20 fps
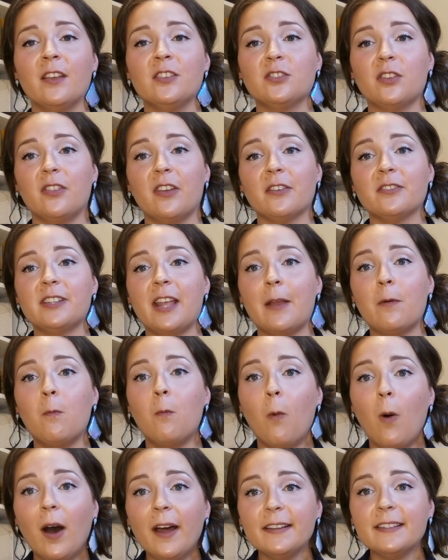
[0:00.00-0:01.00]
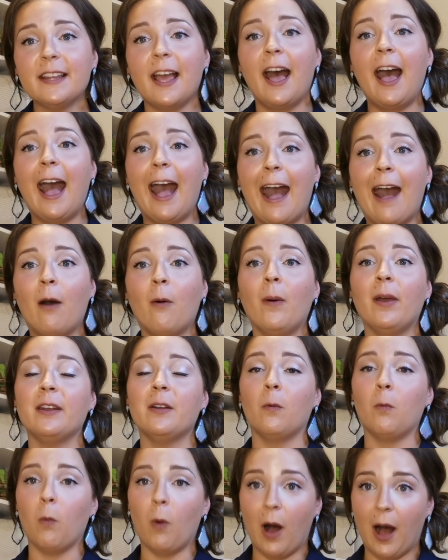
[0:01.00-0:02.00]
So there's a what, a how, and
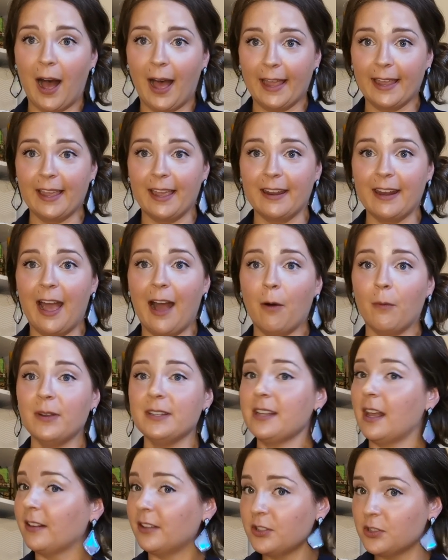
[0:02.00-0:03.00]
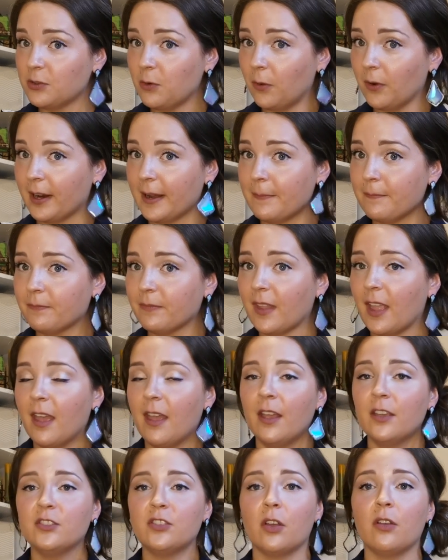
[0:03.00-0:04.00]
a why, and how we tell a story.
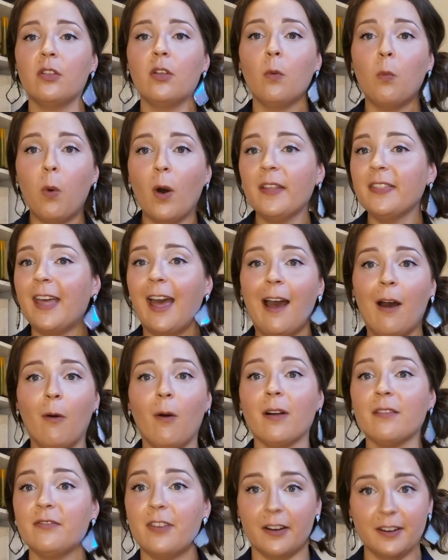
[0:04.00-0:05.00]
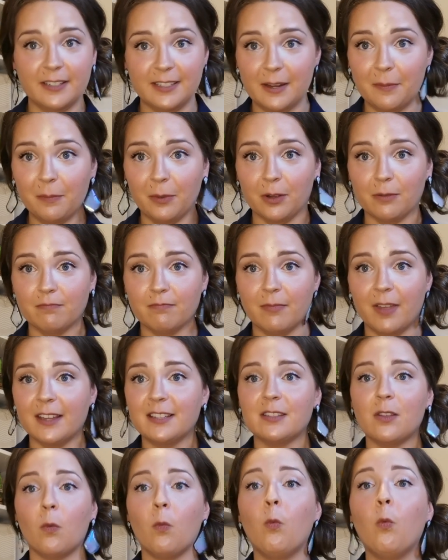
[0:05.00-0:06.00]
So the what and how are very simple.
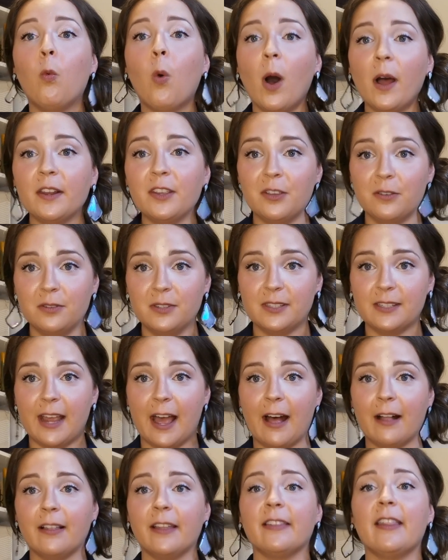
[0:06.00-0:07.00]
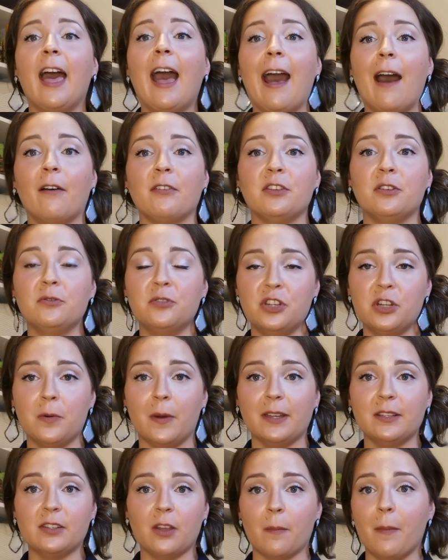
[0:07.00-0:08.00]
It's the what you sell and the how you do
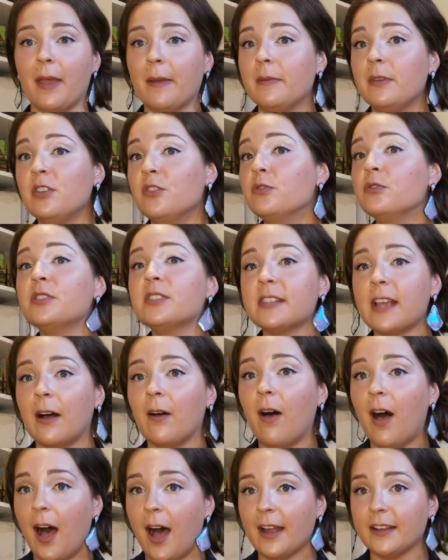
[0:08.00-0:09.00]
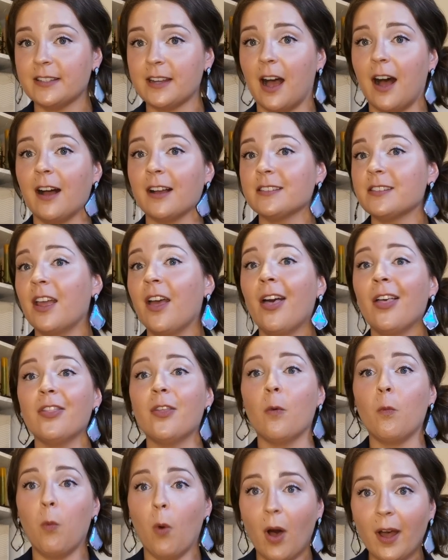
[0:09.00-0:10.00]
it. So maybe you sell hot dogs.
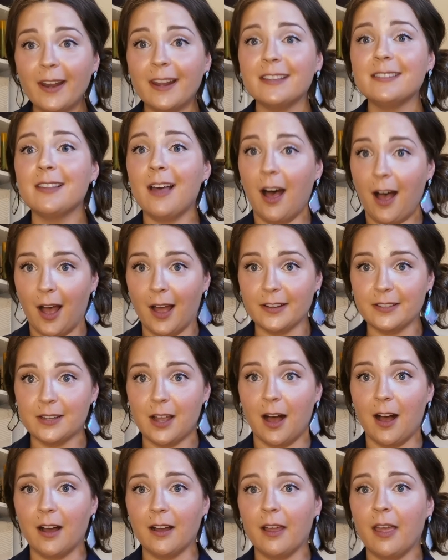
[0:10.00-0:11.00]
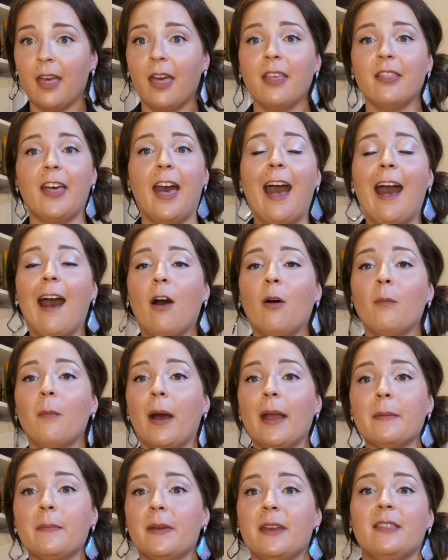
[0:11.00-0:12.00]
The what is the hot dog. The how
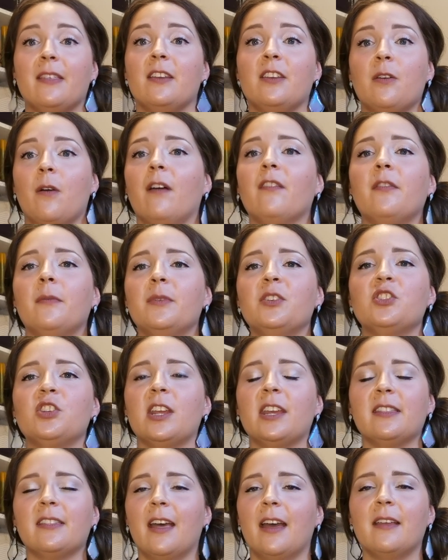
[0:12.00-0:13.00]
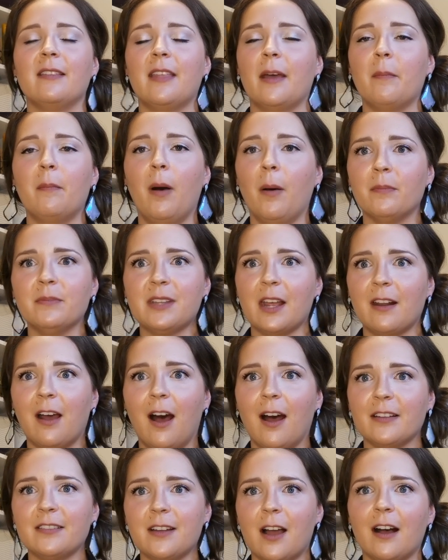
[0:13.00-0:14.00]
might be that you have a machine that, that pumps out a
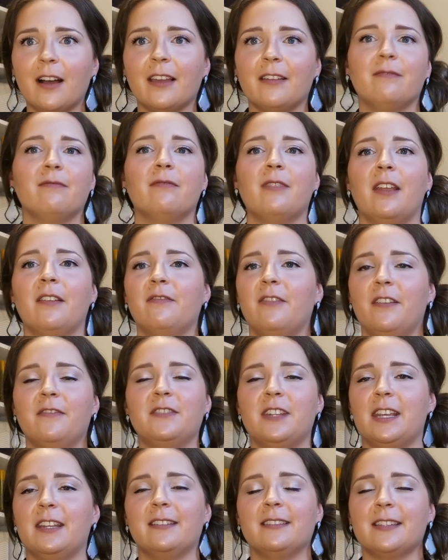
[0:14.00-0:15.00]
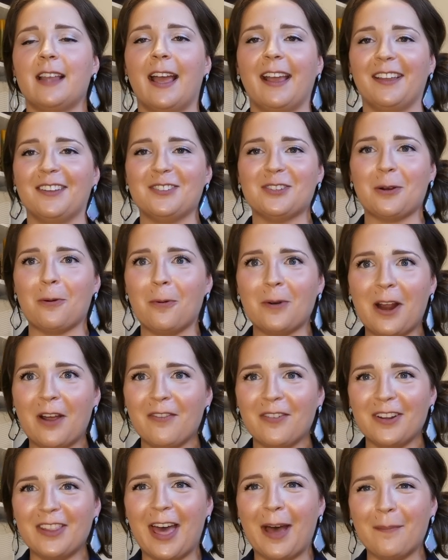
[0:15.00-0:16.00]
hot dog in, in 15 seconds or
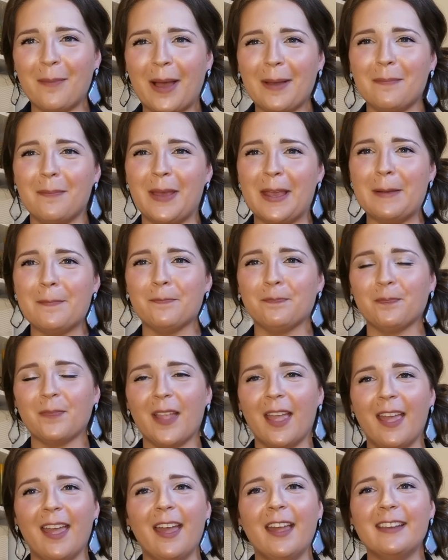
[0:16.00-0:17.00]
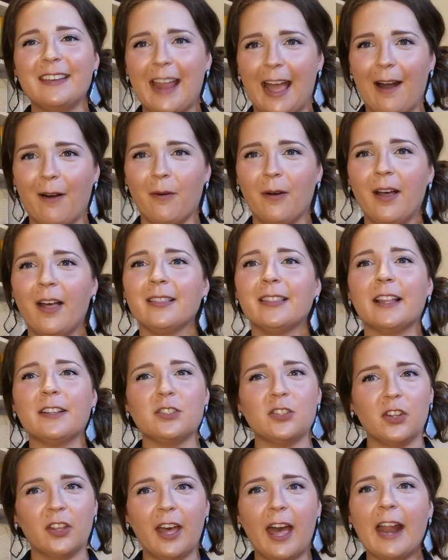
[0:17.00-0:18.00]
whatever that might be. Now,
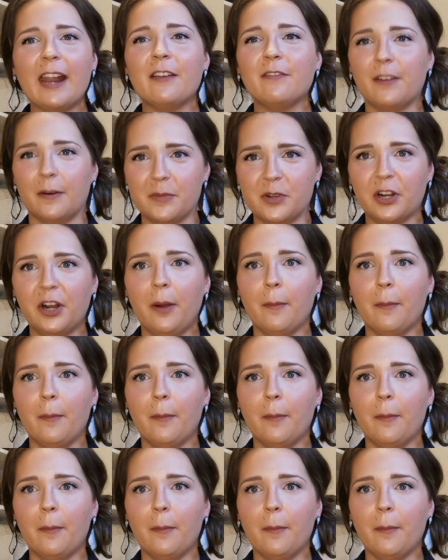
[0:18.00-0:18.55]
let's look at it from your